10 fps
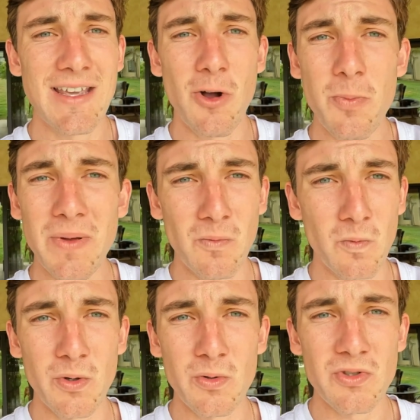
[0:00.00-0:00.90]
open
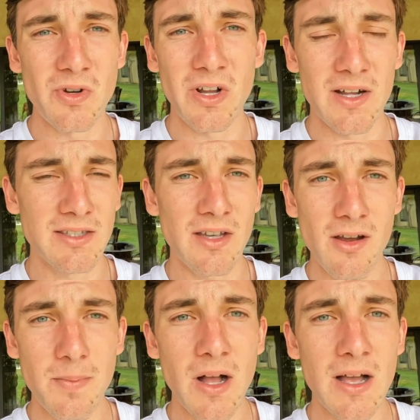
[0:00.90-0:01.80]
wounds or cuts on
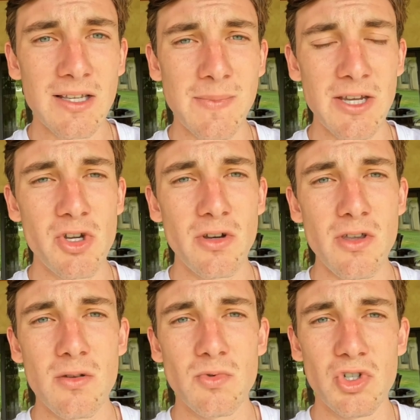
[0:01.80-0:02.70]
their paws, make sure
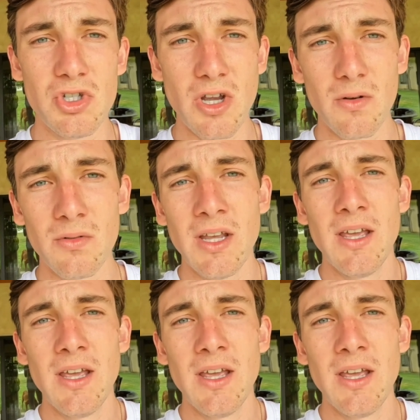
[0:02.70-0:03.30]
you don't